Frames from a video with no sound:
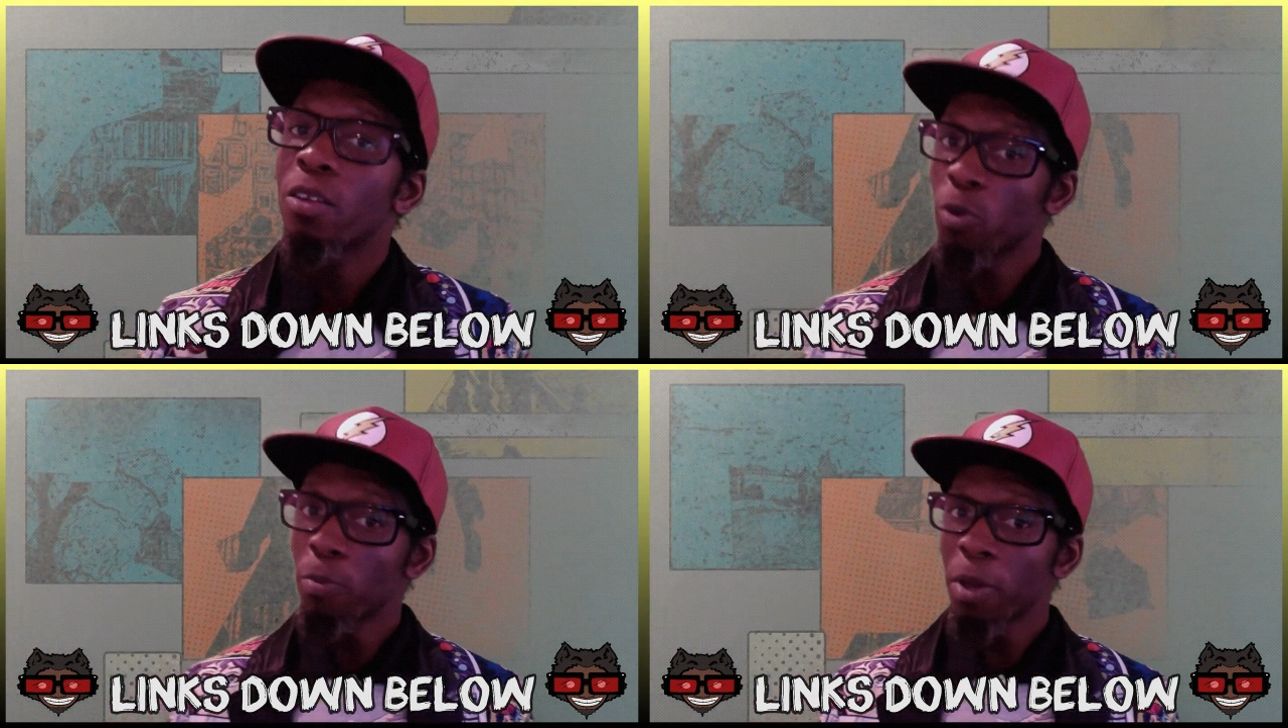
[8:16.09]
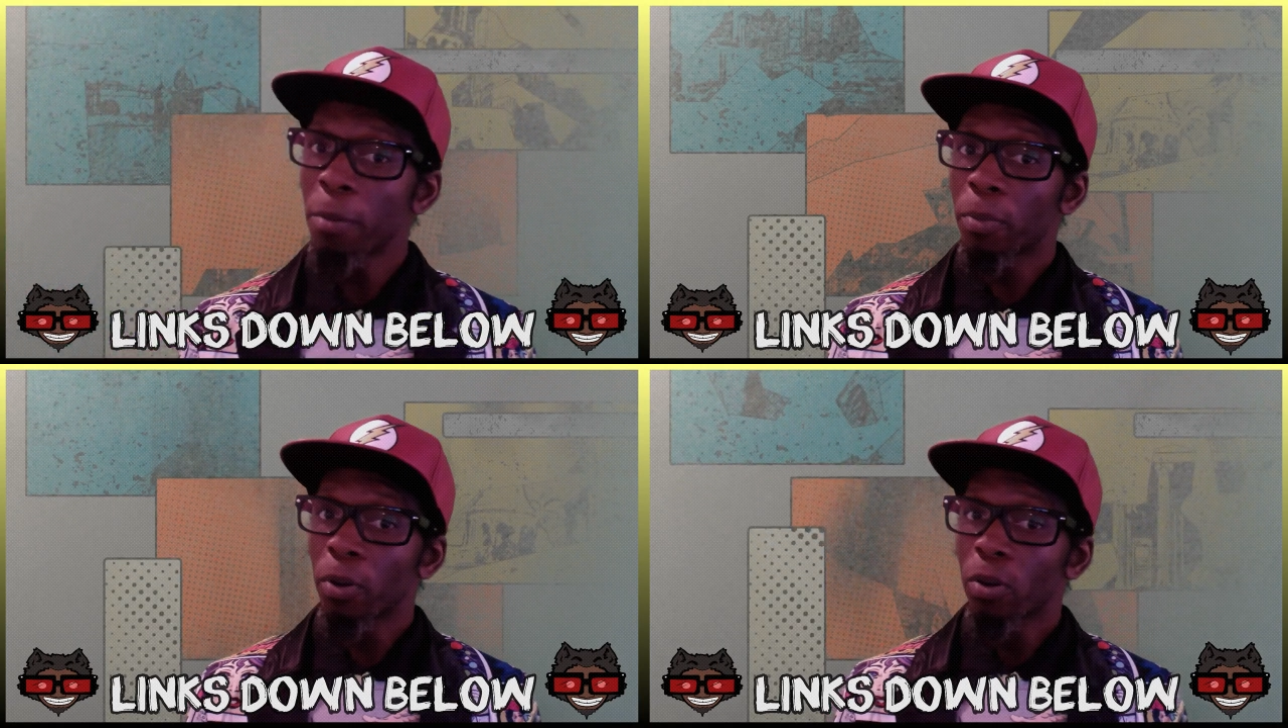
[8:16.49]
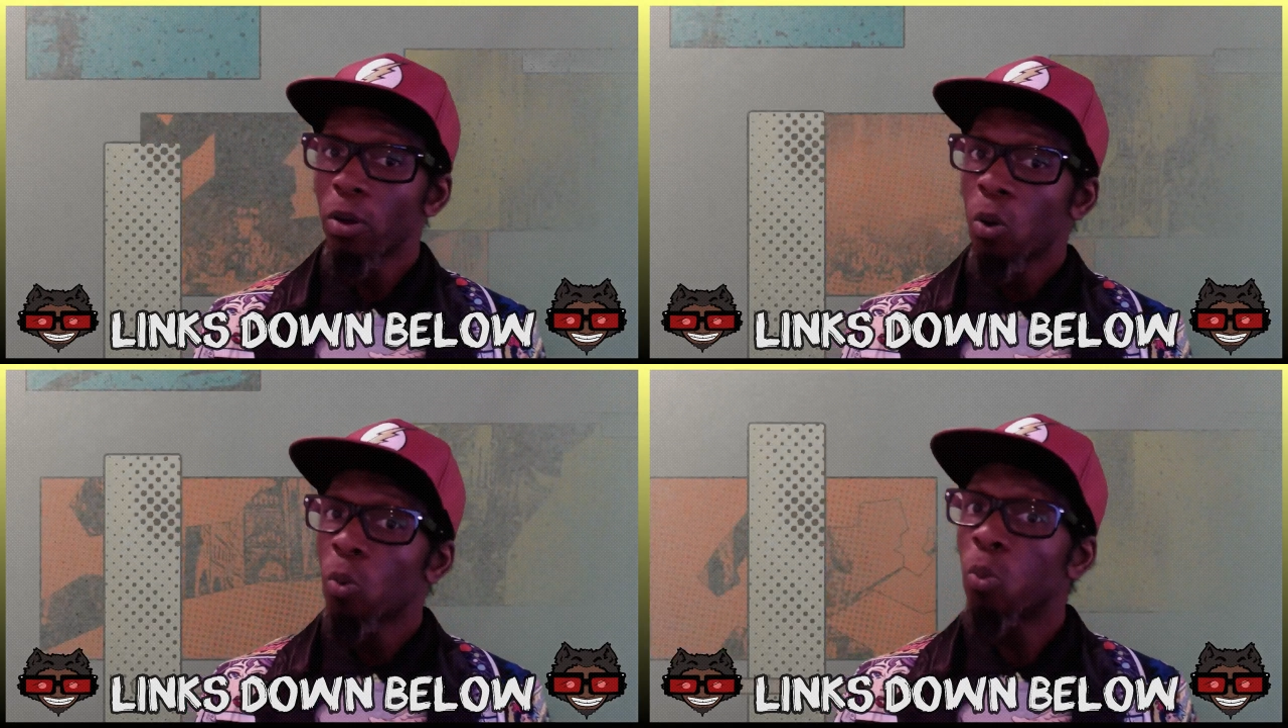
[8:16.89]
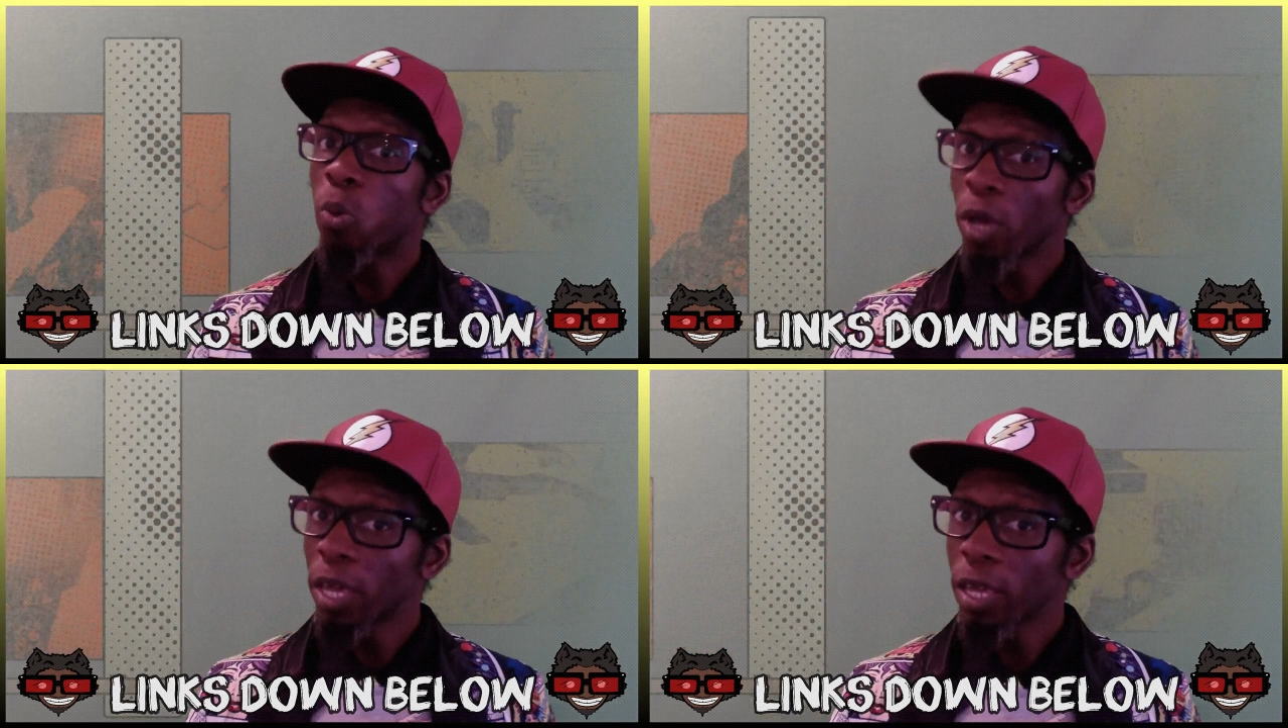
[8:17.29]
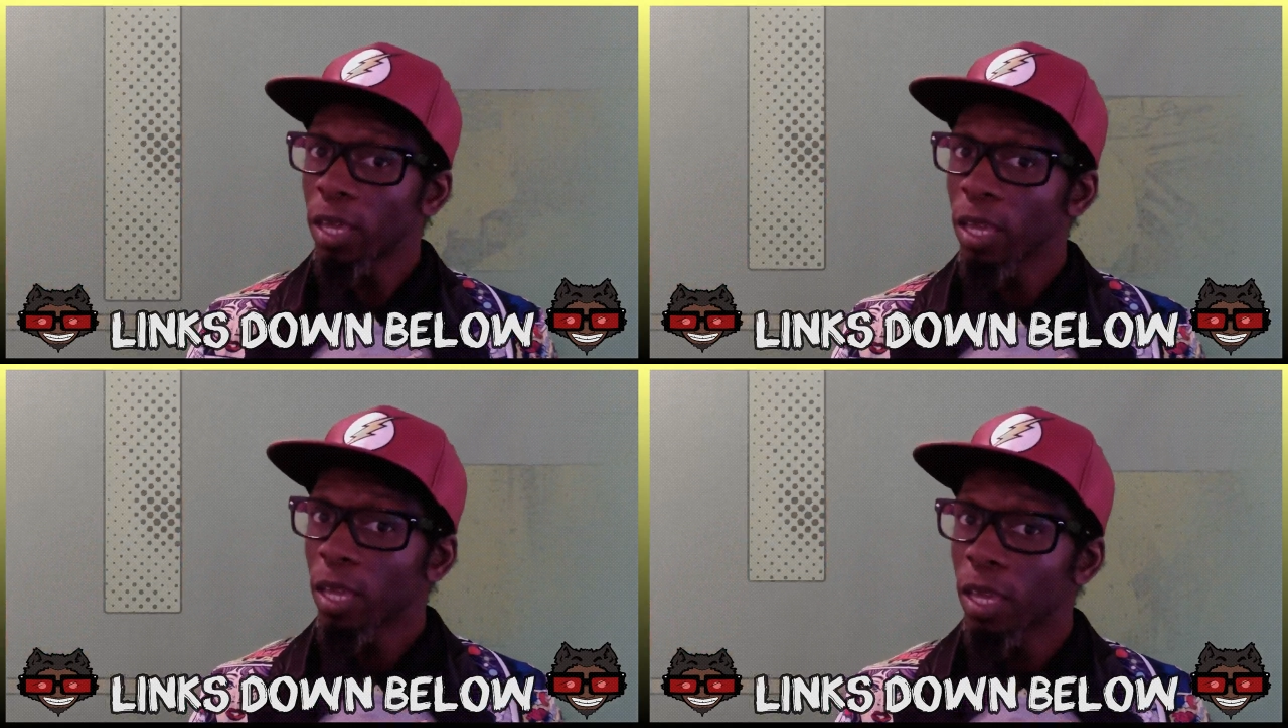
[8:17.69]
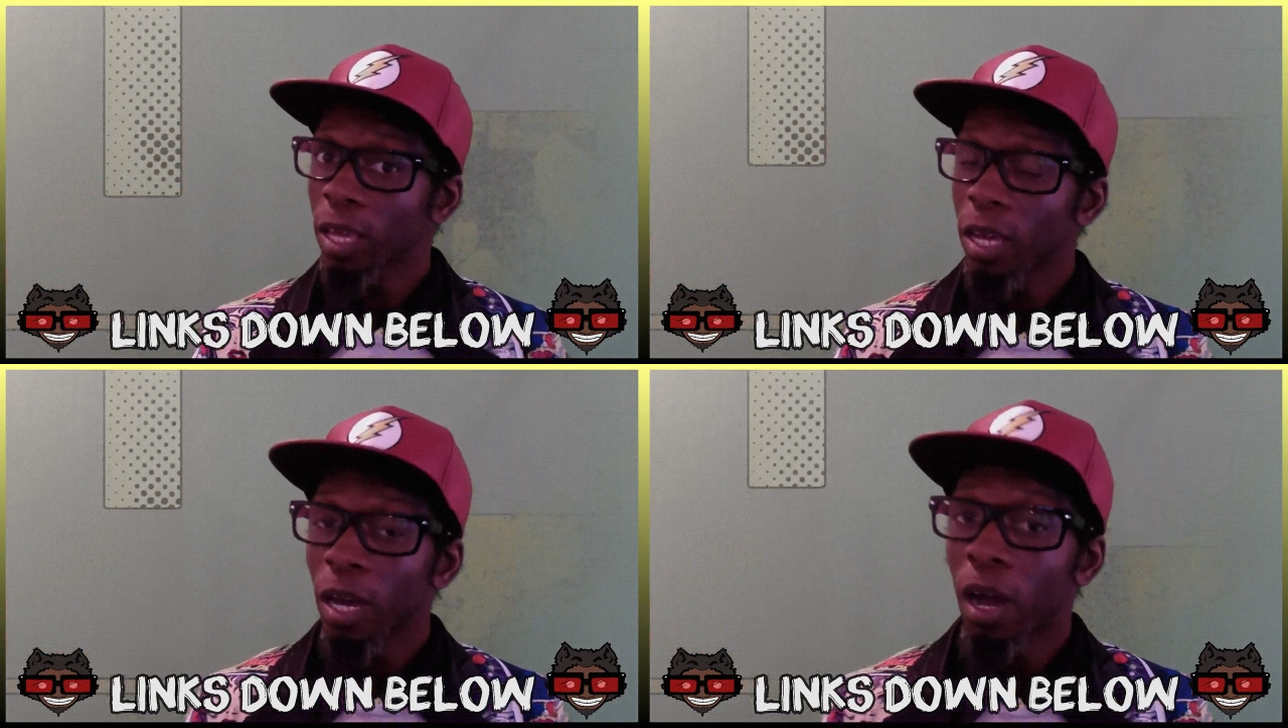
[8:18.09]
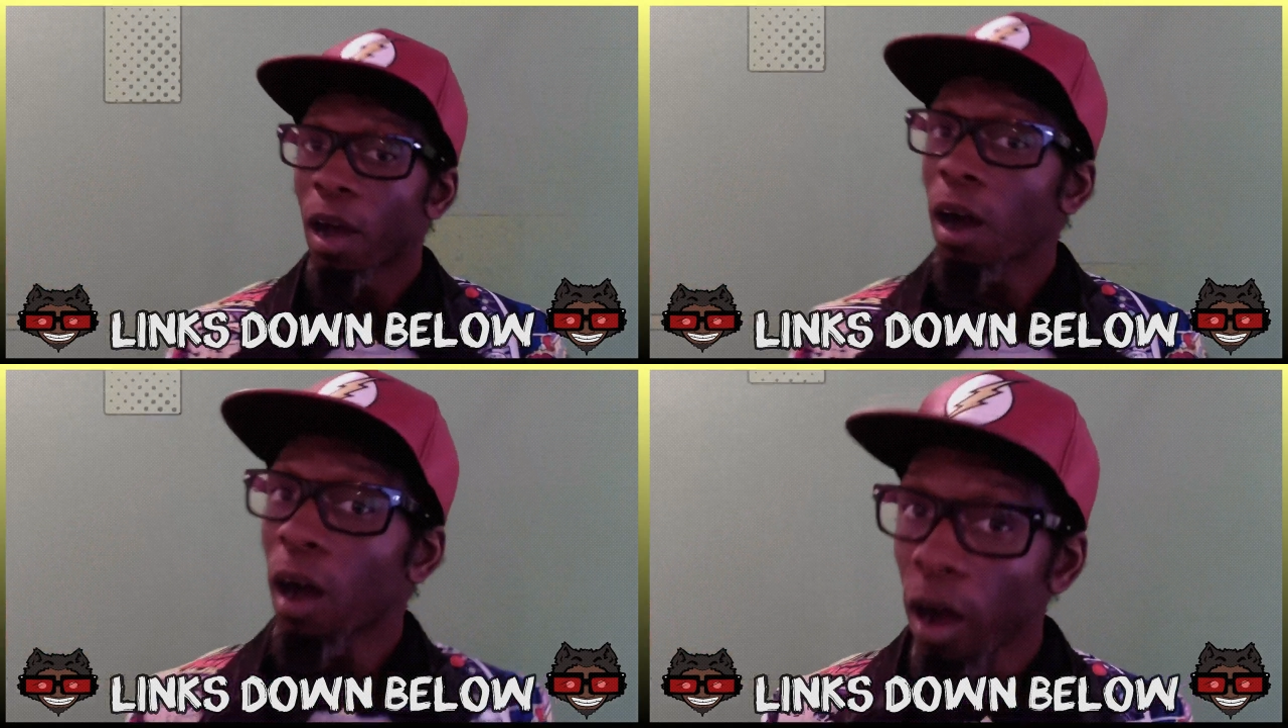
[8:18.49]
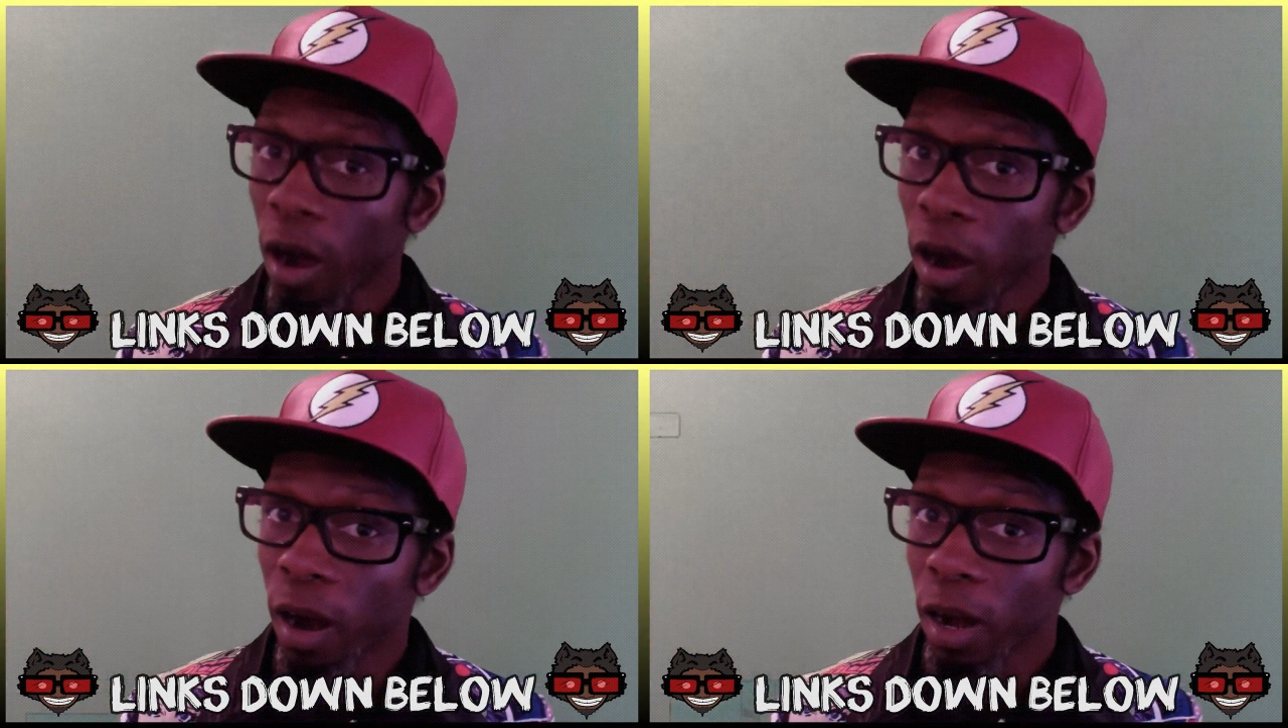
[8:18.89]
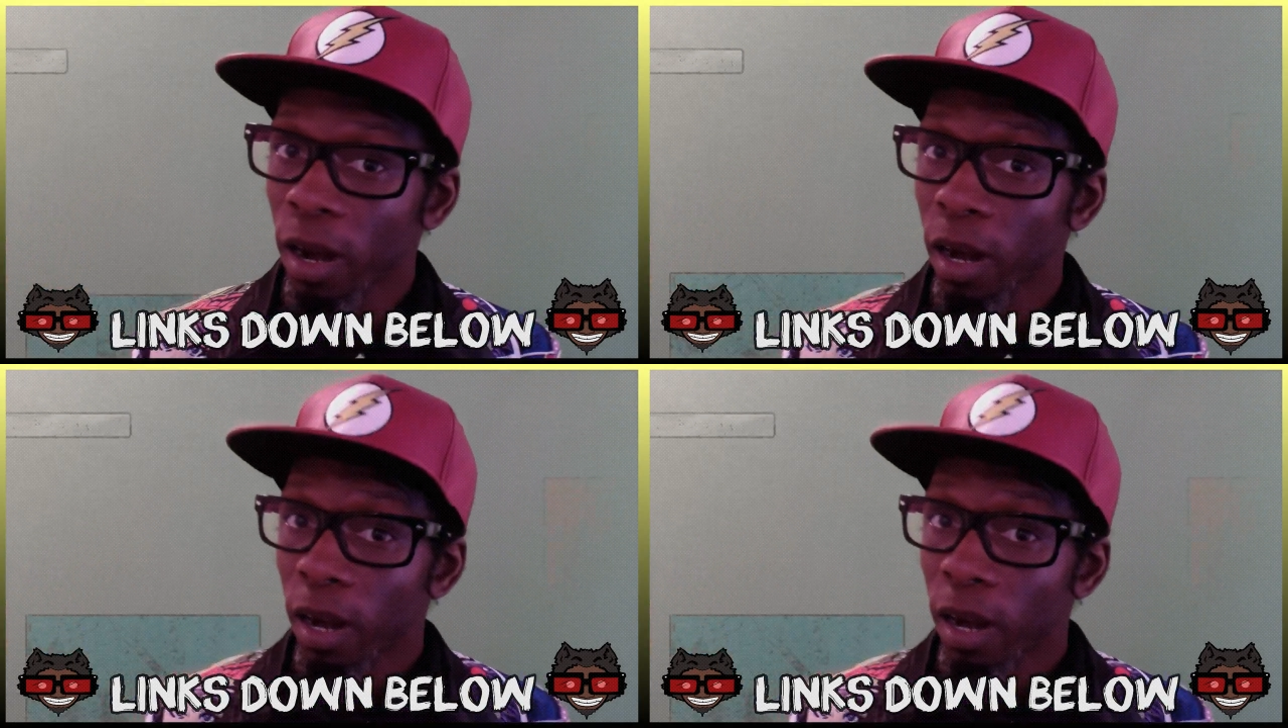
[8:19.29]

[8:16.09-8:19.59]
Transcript: Remember, we are